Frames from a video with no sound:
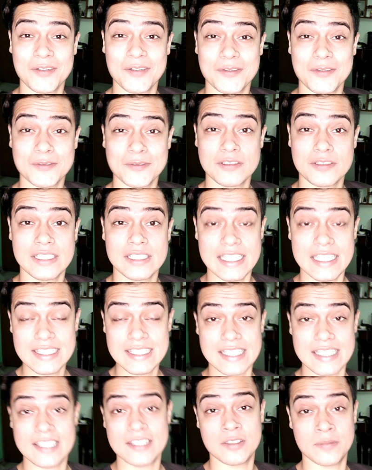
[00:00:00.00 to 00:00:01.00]
This is
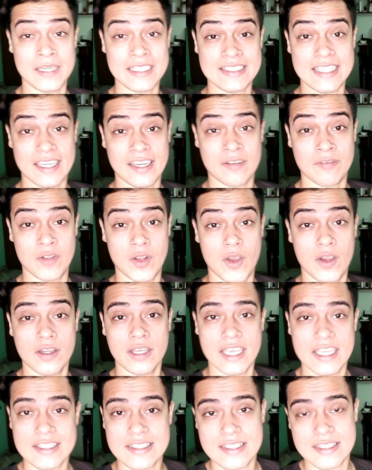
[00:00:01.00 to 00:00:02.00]
my second vlog. It's
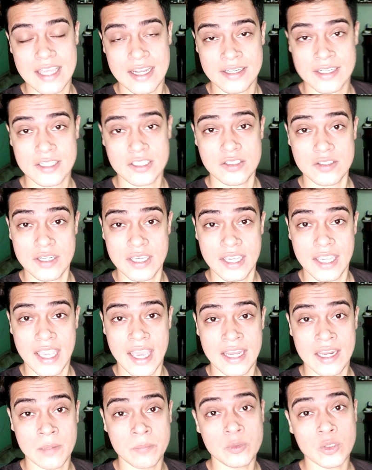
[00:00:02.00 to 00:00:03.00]
Sunday today and I'm
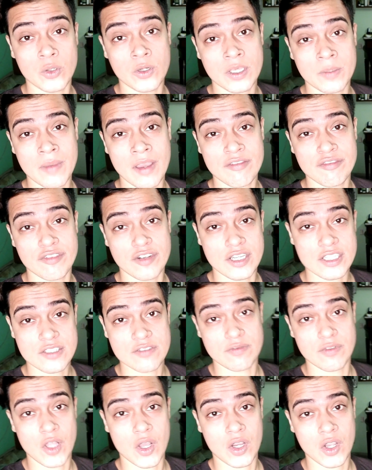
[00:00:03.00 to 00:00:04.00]
uploading my first
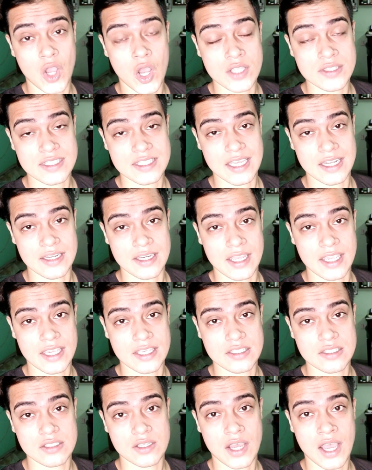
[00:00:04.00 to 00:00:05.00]
vlog on Sunday. So
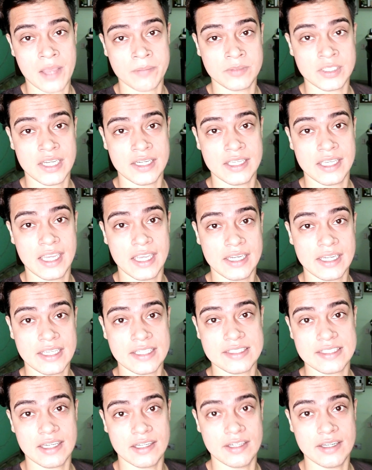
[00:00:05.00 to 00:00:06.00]
I'm dedicating
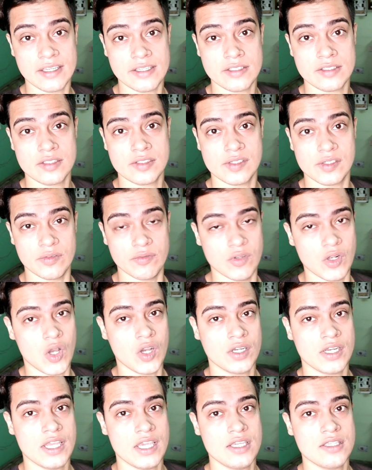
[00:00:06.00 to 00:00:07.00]
Sundays to vlog
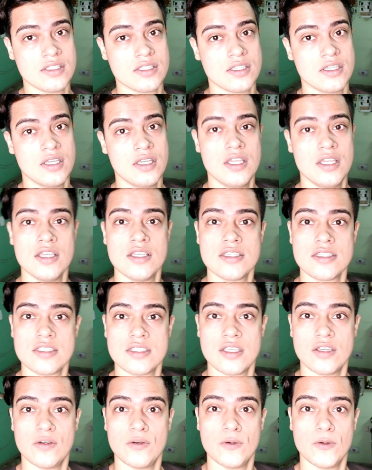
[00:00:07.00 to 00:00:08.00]
days. So
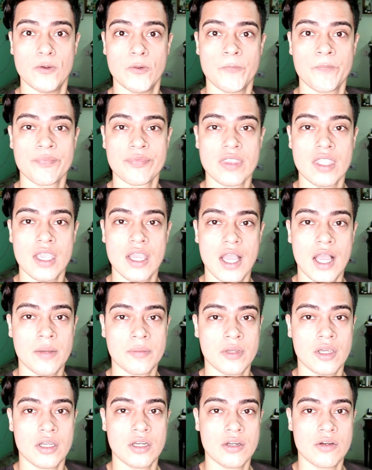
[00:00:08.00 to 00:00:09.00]
I'm gonna
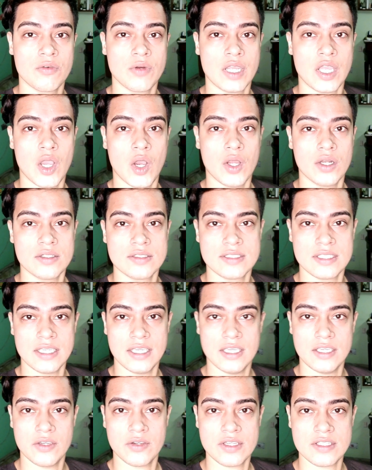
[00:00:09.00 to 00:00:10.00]
record. See, you
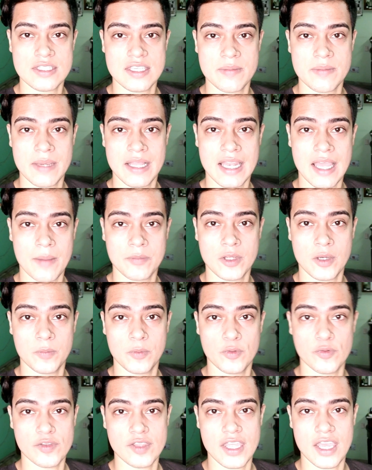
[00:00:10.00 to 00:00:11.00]
can see my laptop over
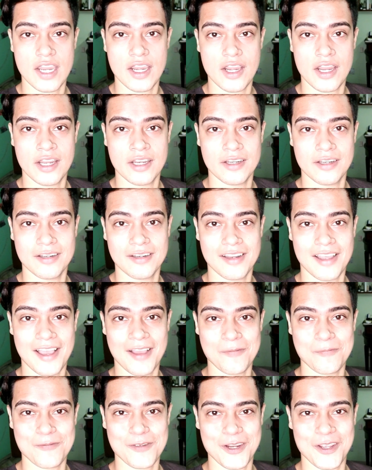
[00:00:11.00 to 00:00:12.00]
there and I'm
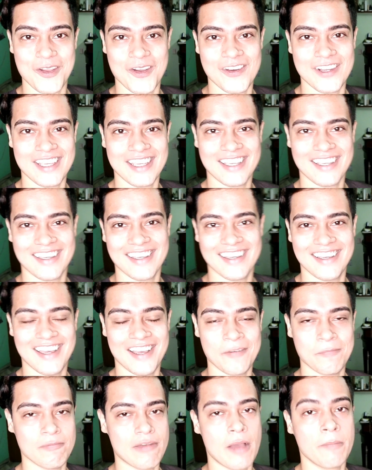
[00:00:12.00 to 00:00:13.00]
recording, I'm
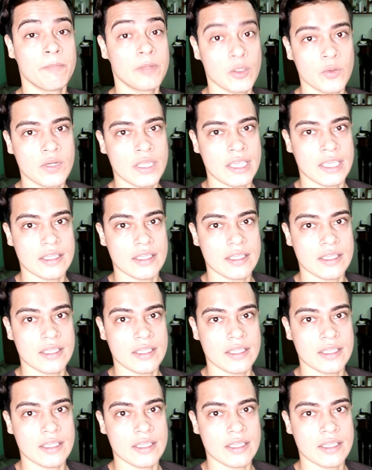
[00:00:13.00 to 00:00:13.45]
uploading it.